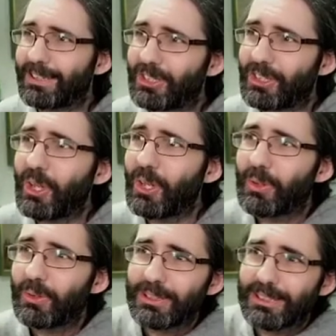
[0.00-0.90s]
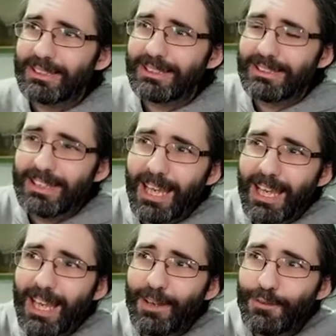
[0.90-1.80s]
So
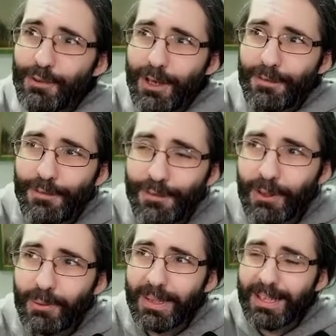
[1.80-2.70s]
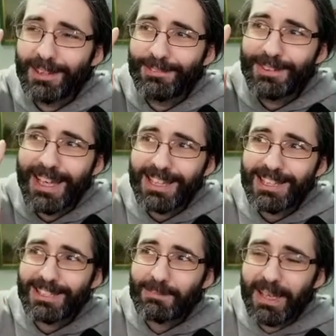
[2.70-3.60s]
if you have a following, if they
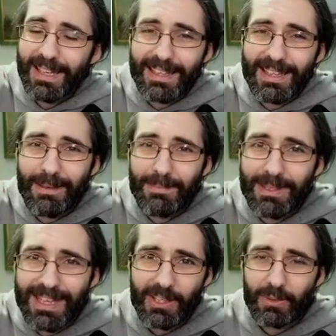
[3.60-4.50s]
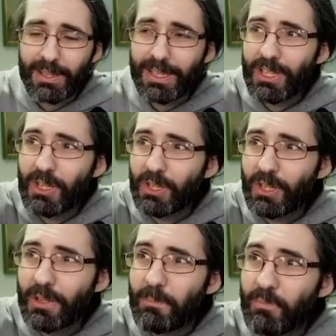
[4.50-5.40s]
just play the game casually, you're
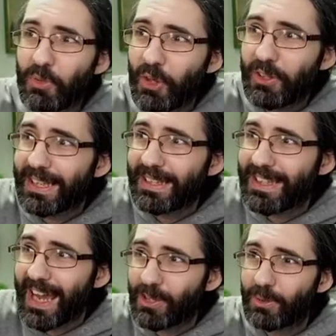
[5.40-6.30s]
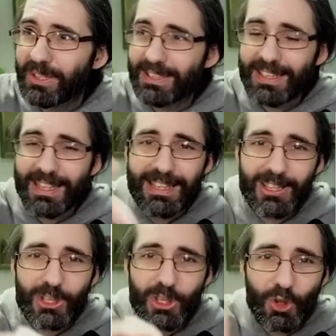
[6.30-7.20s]
gonna turn that casualness
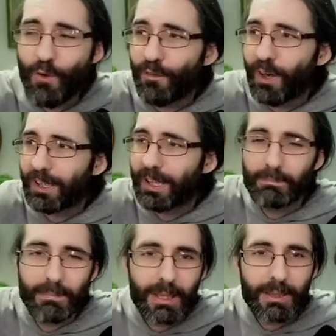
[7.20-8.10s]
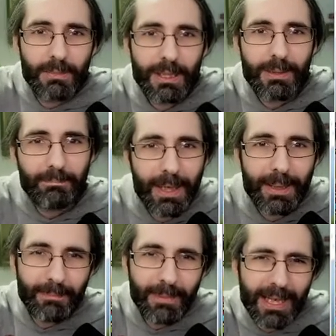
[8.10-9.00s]
into fucking money, money,
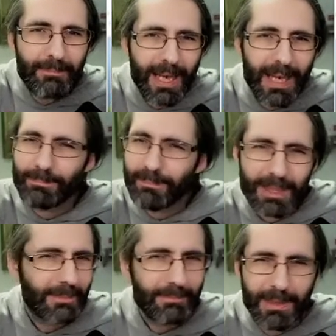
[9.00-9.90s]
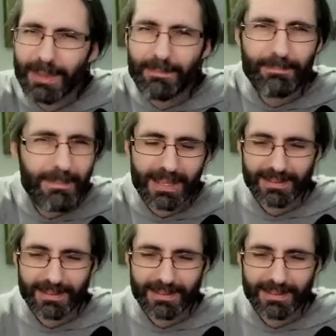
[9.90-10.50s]
money, money, money, money, money, money.